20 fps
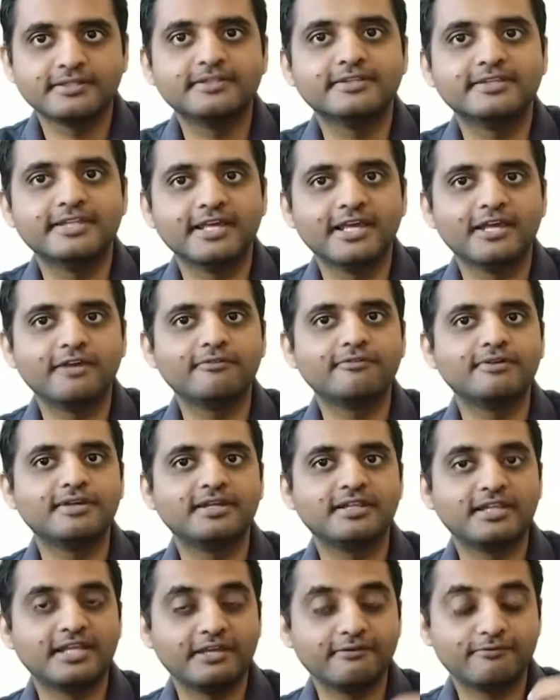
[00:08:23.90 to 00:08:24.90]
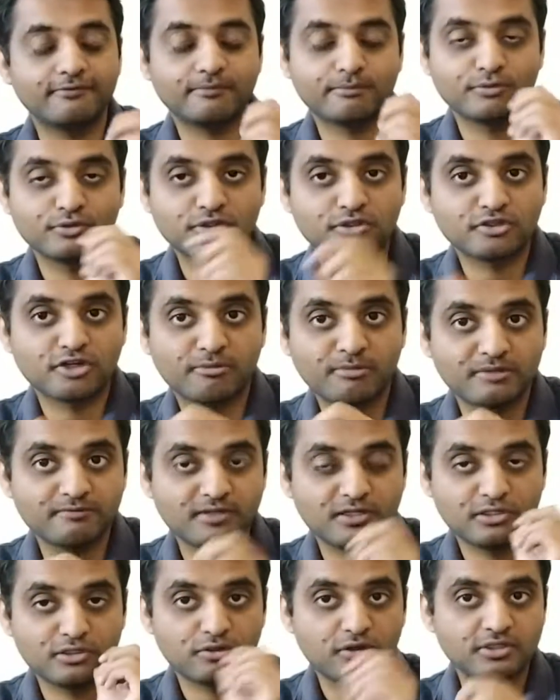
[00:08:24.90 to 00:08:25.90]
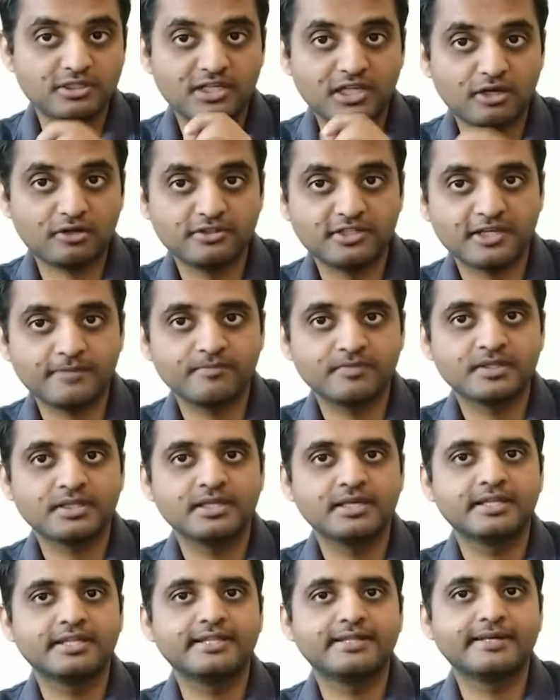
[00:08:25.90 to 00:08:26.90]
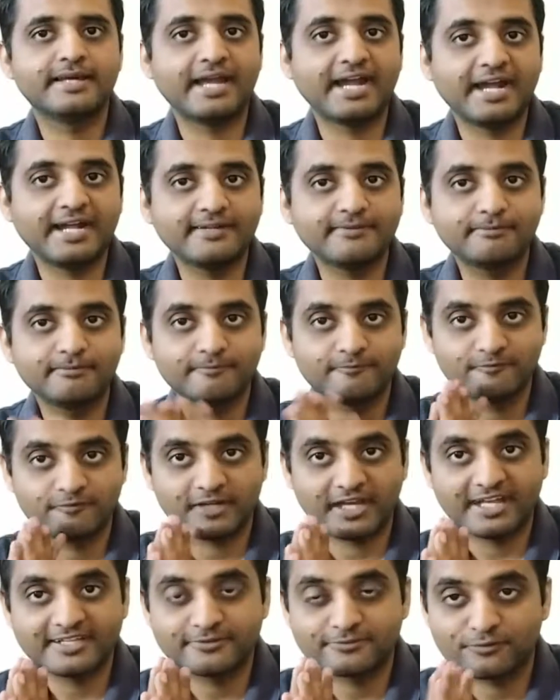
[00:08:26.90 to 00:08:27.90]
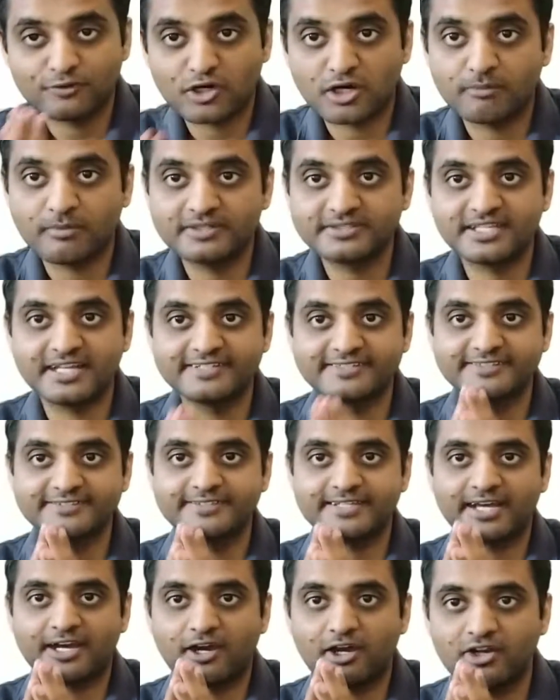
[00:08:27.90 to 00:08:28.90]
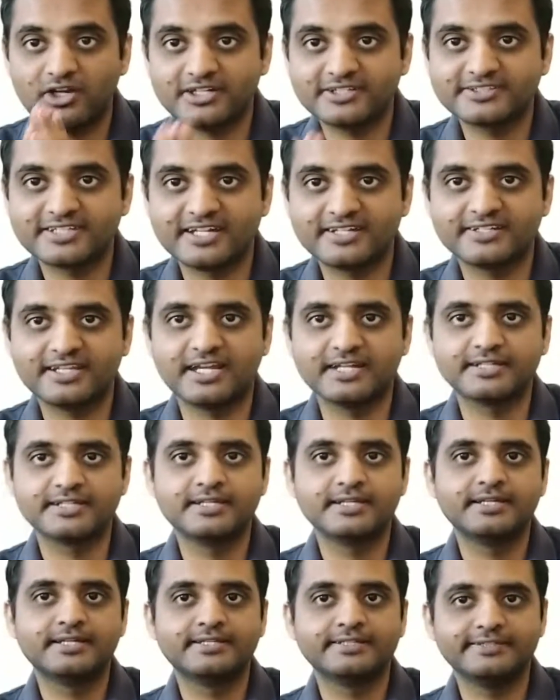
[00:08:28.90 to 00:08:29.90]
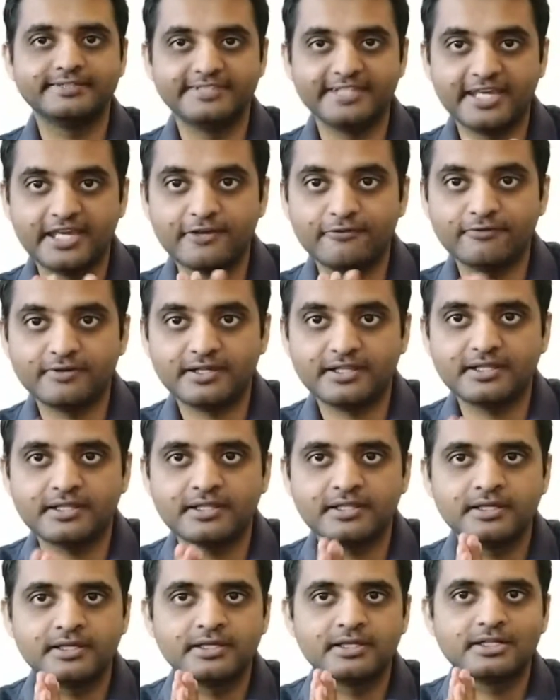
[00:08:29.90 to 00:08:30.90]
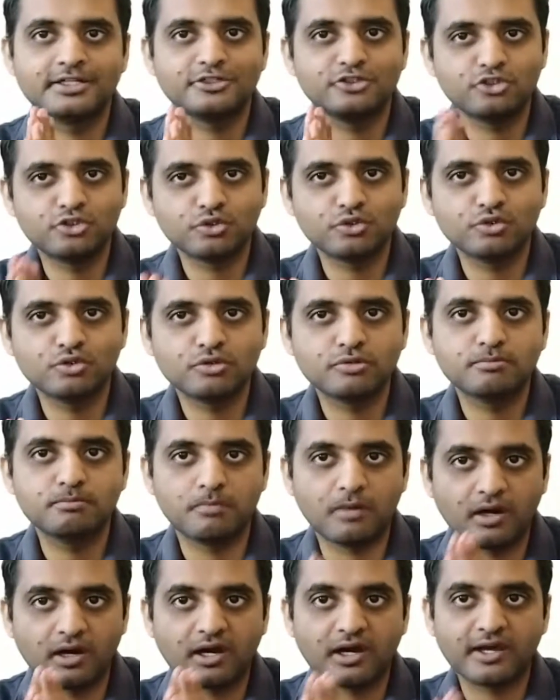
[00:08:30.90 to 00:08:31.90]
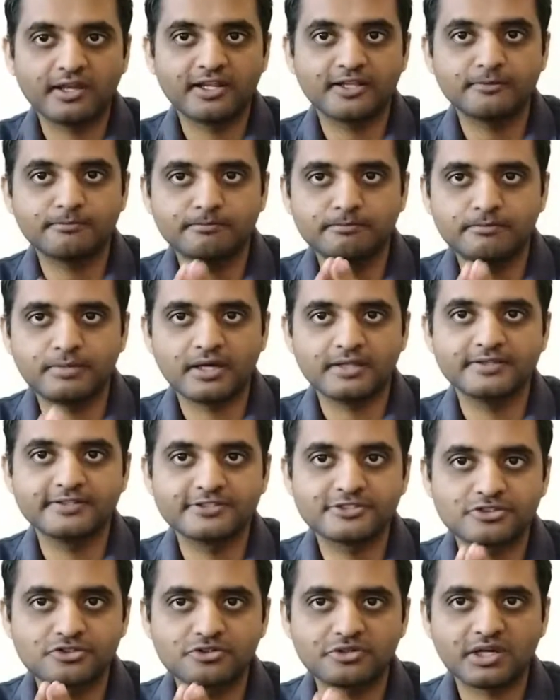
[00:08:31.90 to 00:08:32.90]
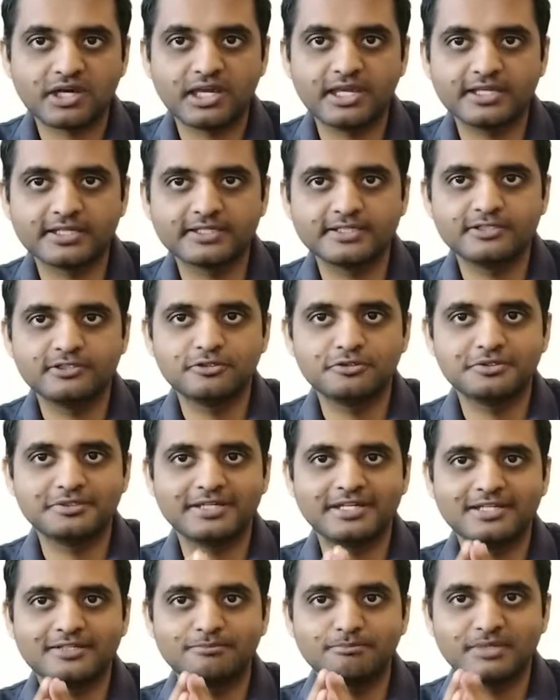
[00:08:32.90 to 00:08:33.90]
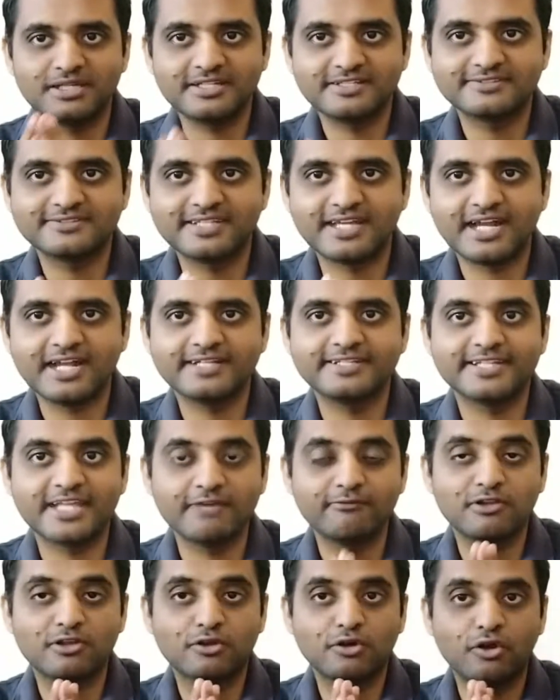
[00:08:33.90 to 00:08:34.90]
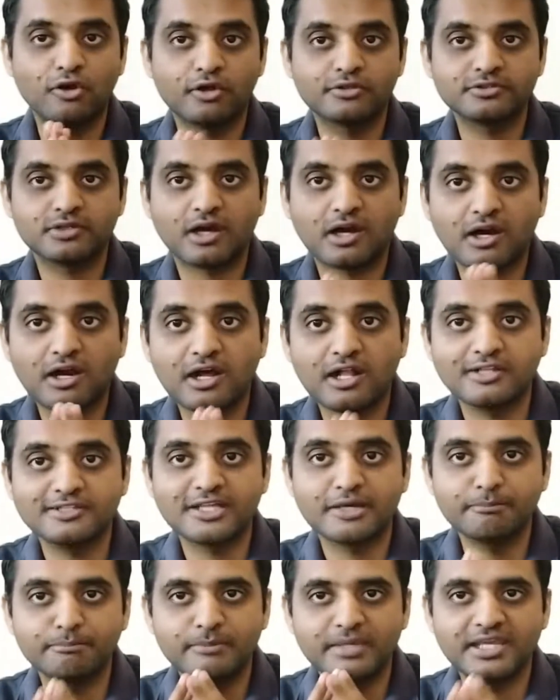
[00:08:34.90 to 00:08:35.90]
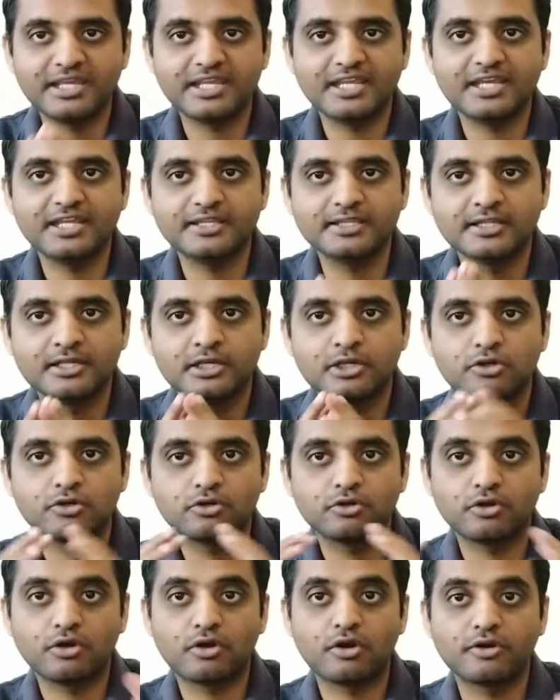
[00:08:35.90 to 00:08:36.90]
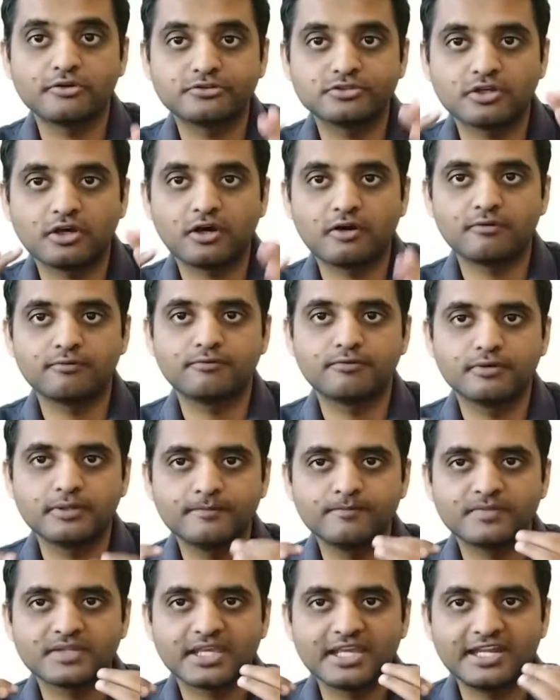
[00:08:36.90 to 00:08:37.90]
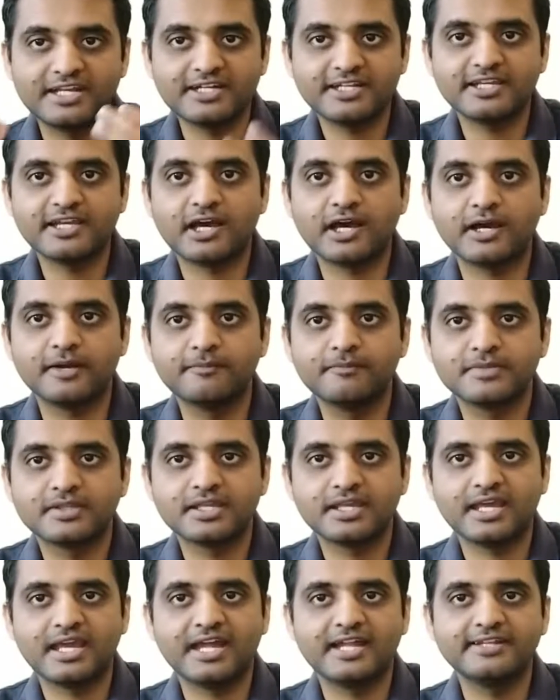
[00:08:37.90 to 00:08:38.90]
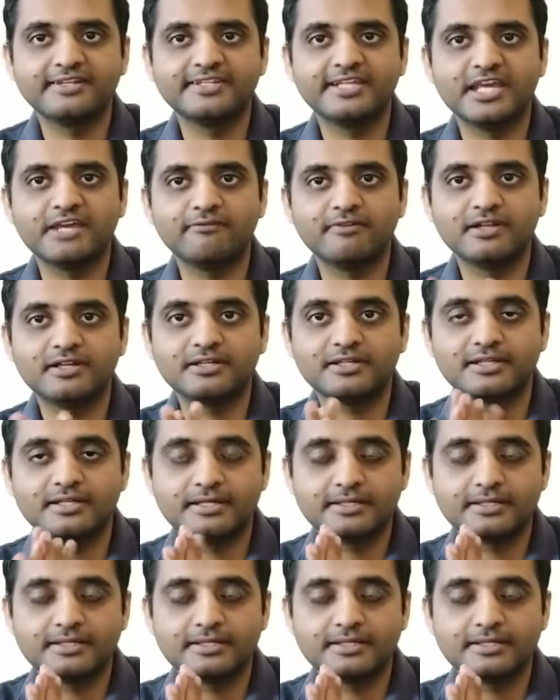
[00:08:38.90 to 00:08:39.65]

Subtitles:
They will, if Modi government will not allow them, as farmers has already said that they will do Bharat Bandh strike. It means that they will close all the main roads of India, and they will